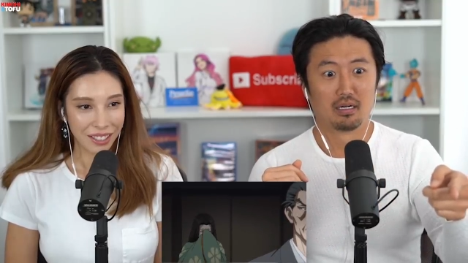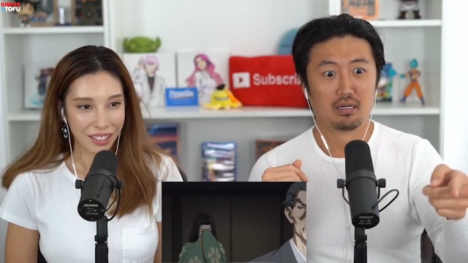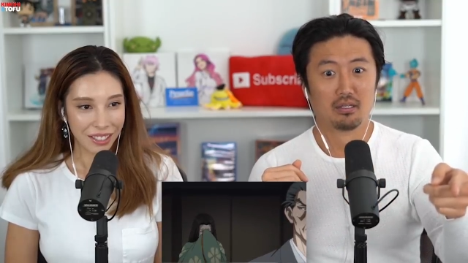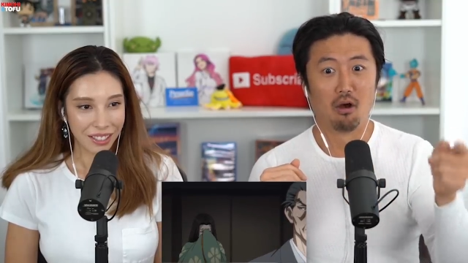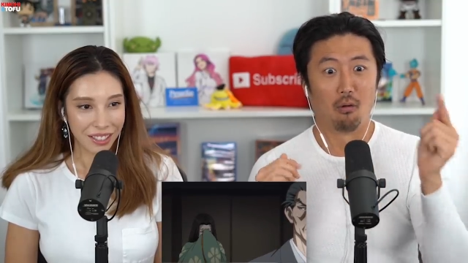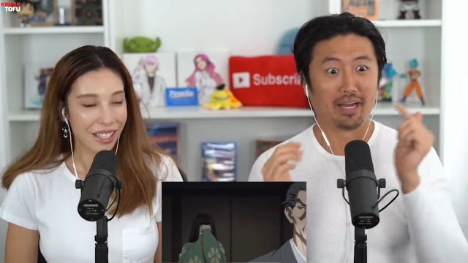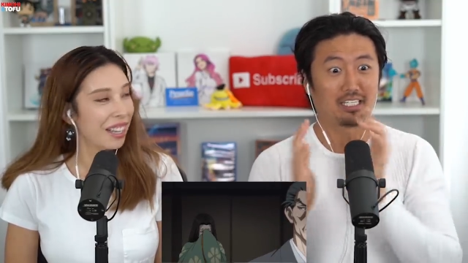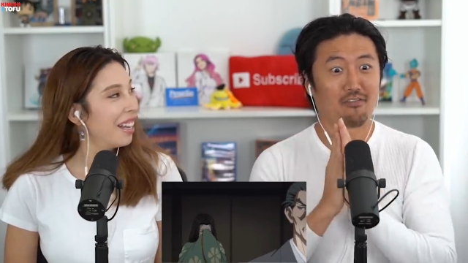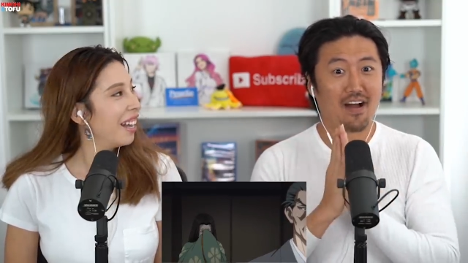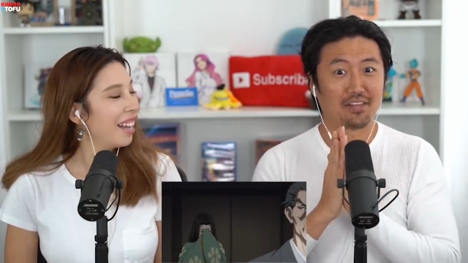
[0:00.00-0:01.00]
Speaker 1: No way,
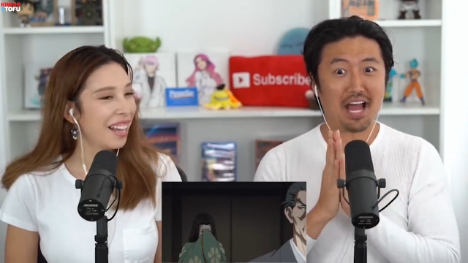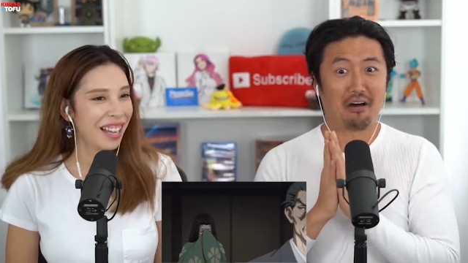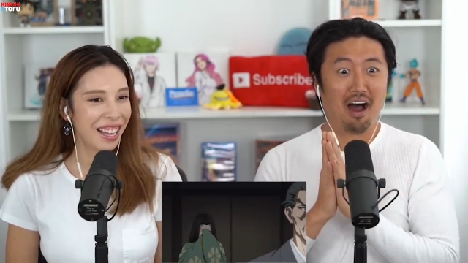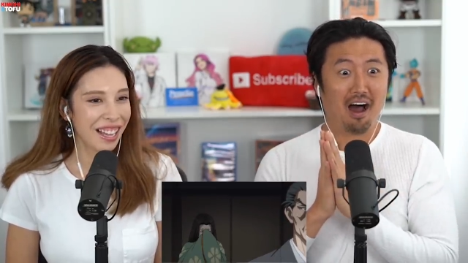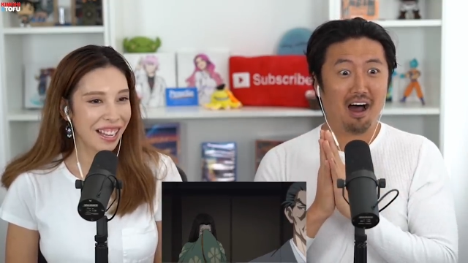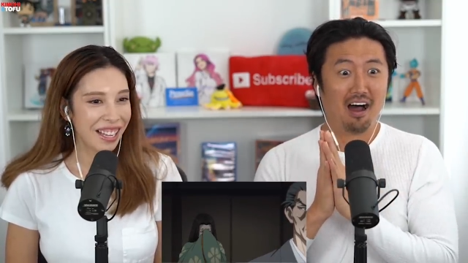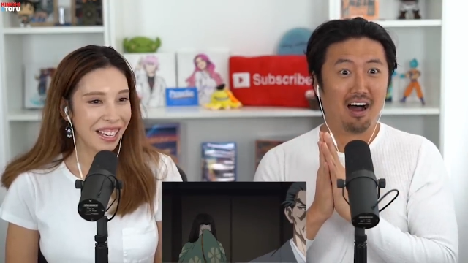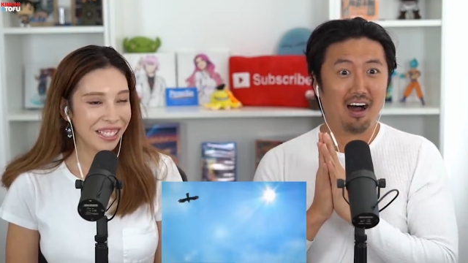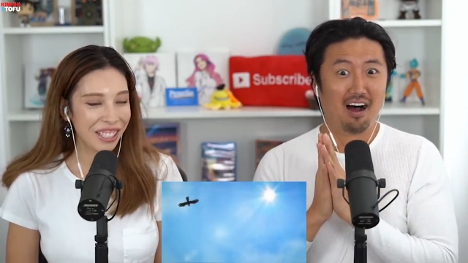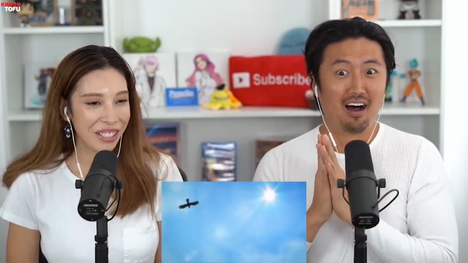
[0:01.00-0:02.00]
she found out.
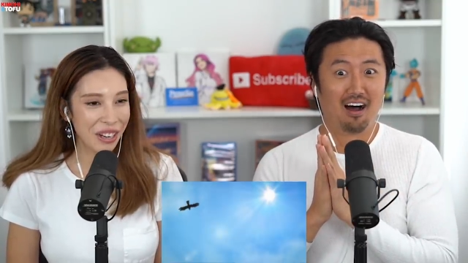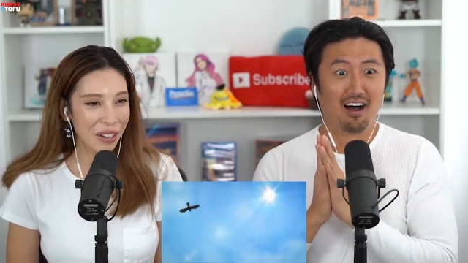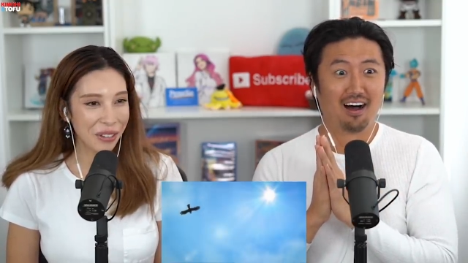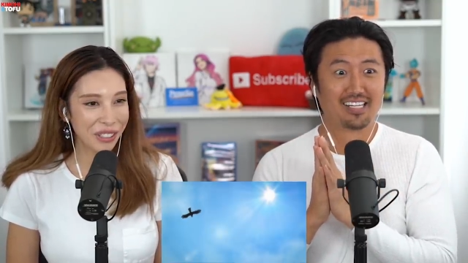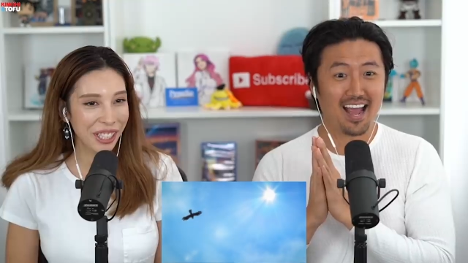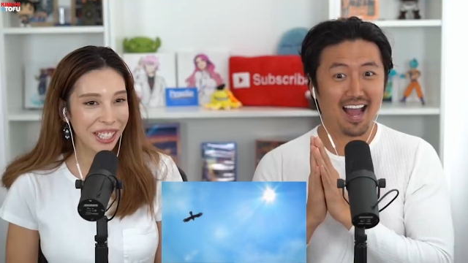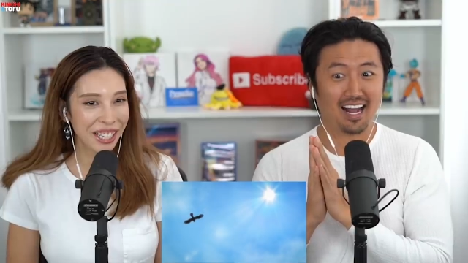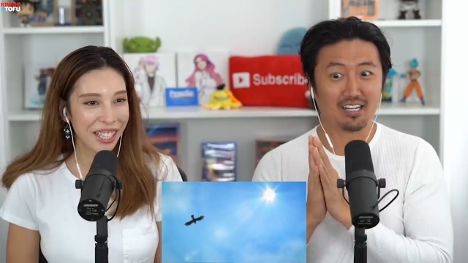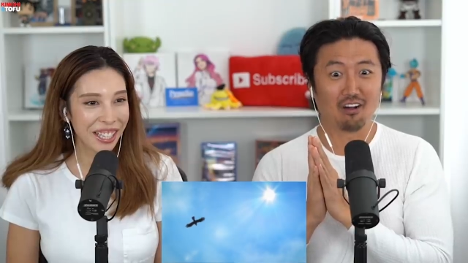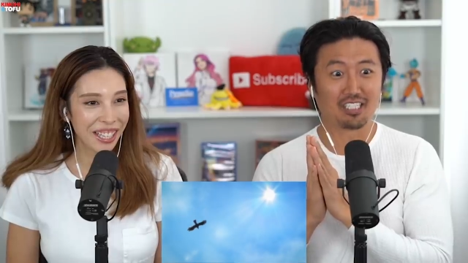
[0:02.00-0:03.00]
She knows? Yeah,
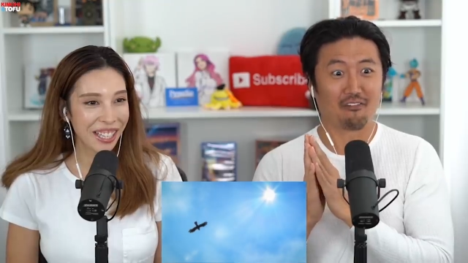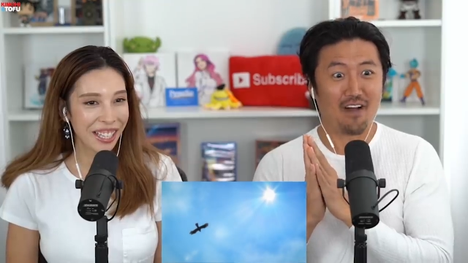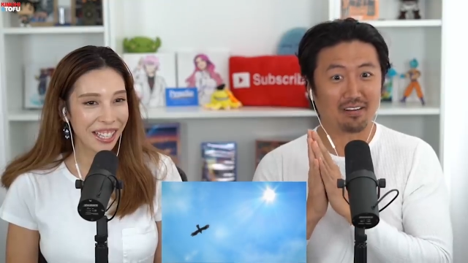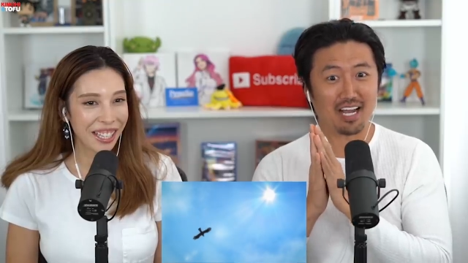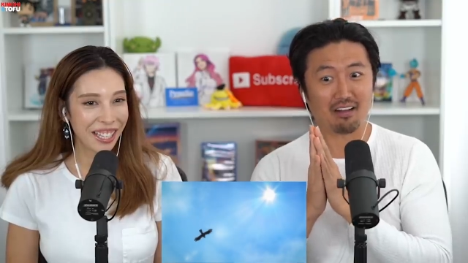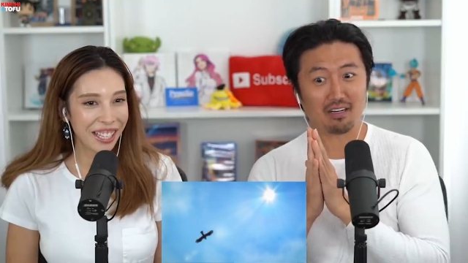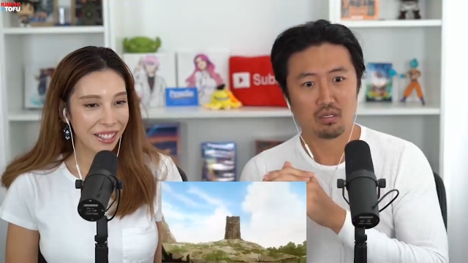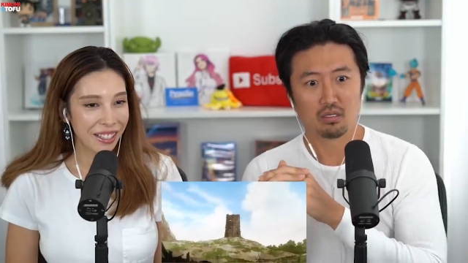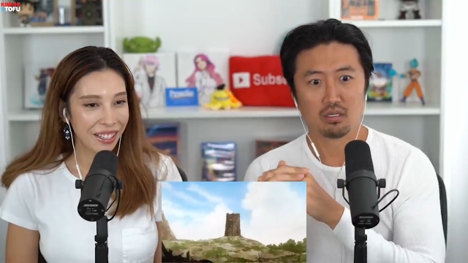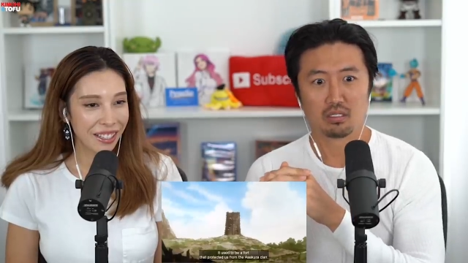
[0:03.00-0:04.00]
no, she found
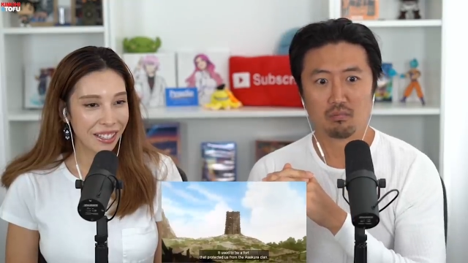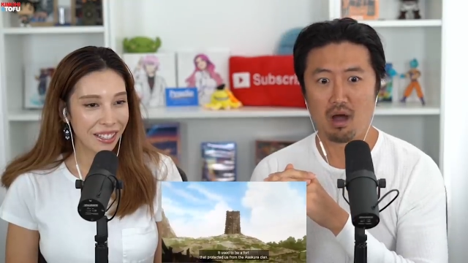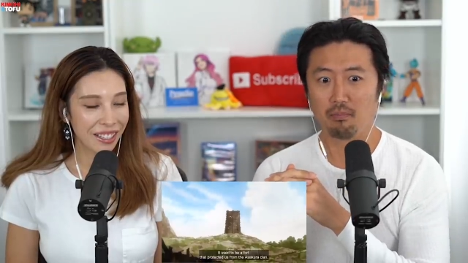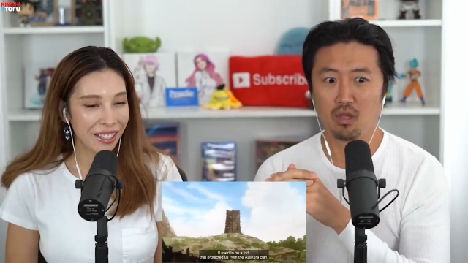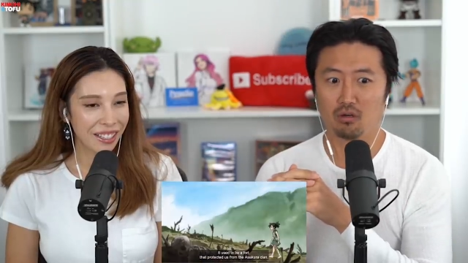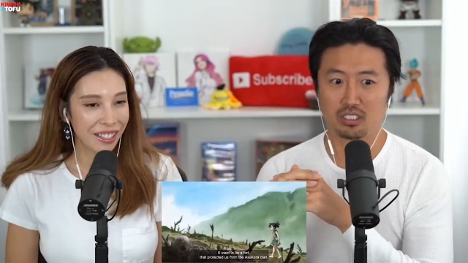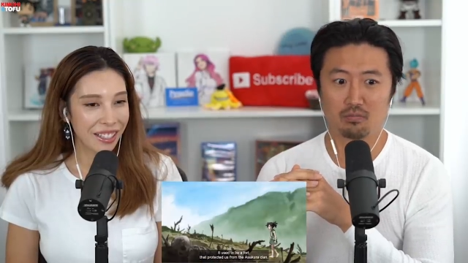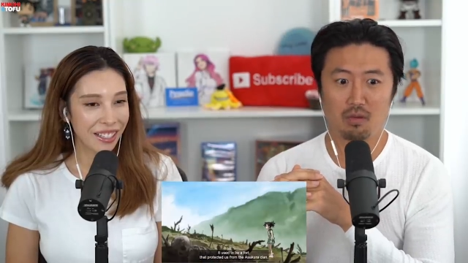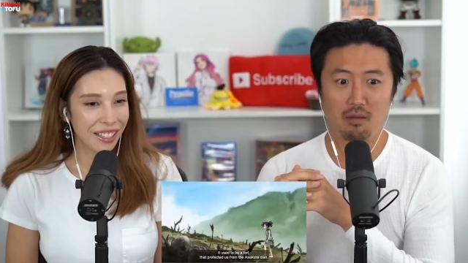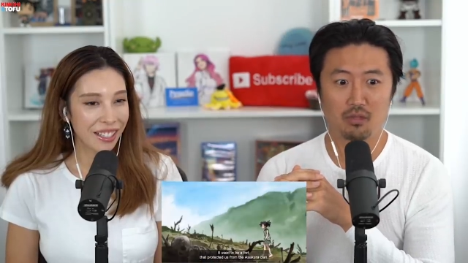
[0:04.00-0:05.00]
out. The mom knows. The
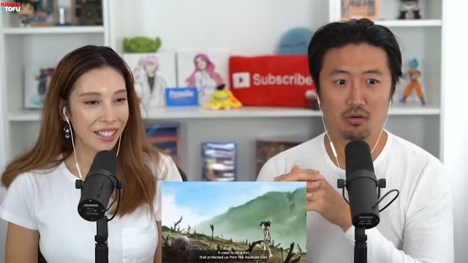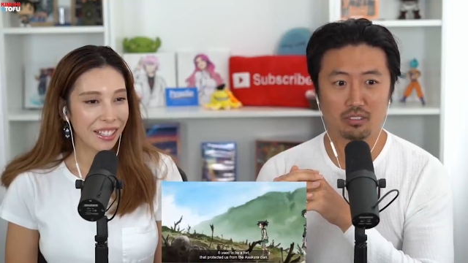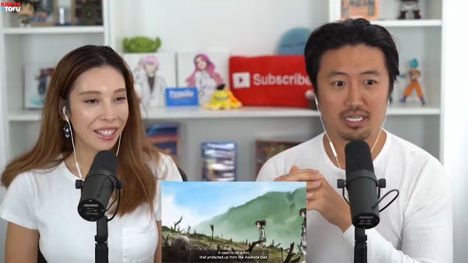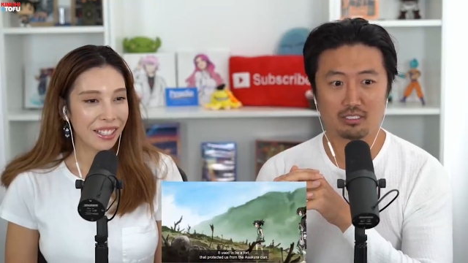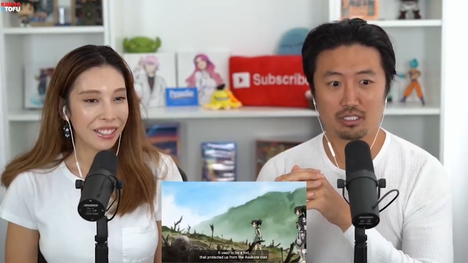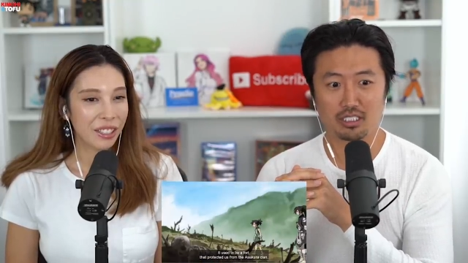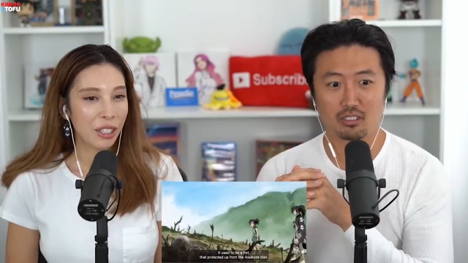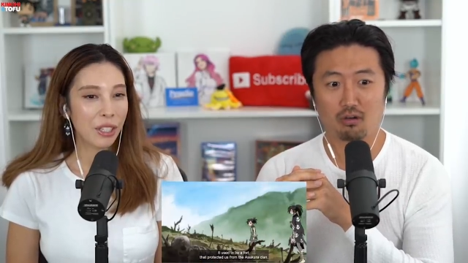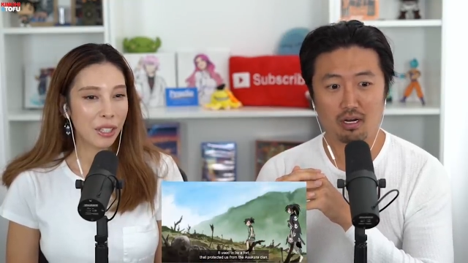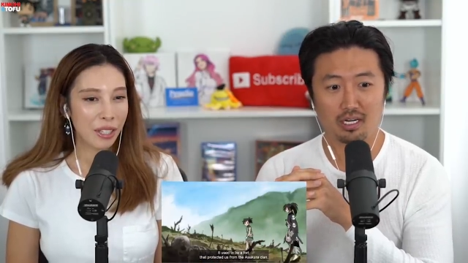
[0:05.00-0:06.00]
mom knows. That's why she's
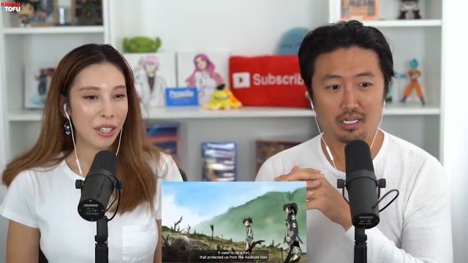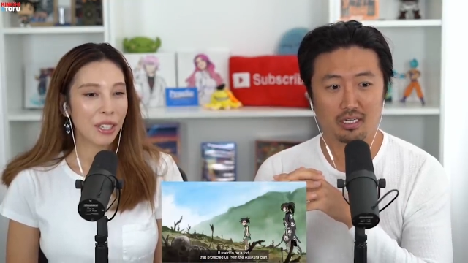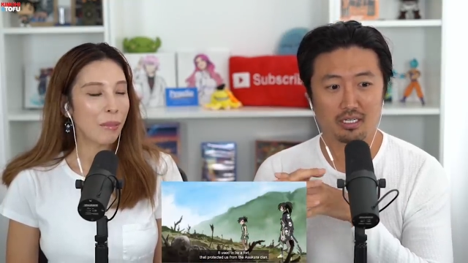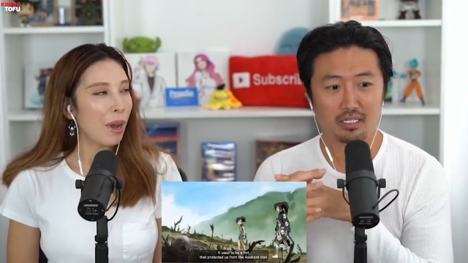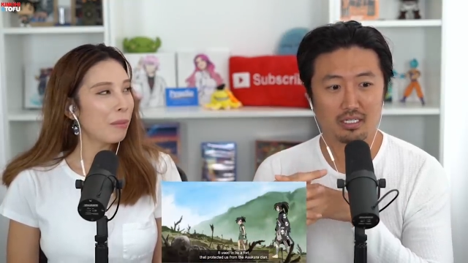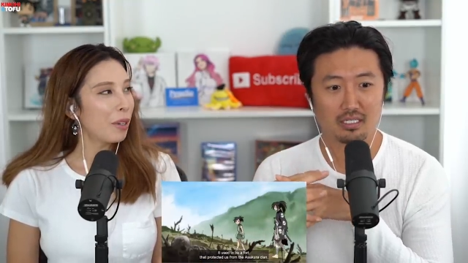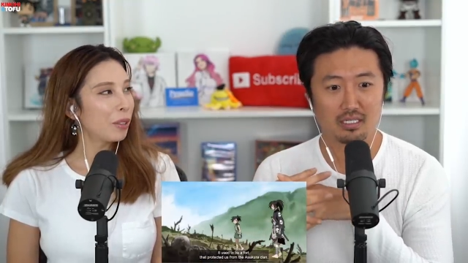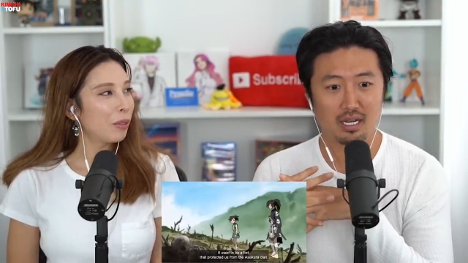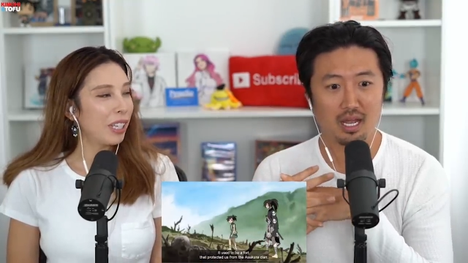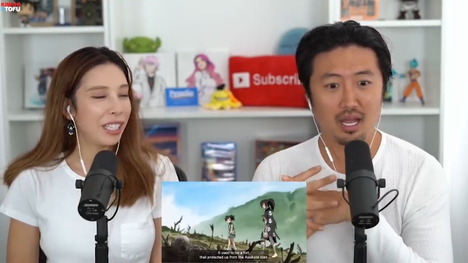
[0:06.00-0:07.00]
crying.
Speaker 2: The mom knows
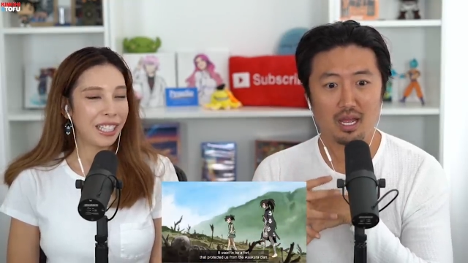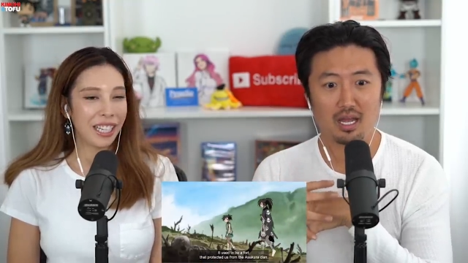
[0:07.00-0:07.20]
what he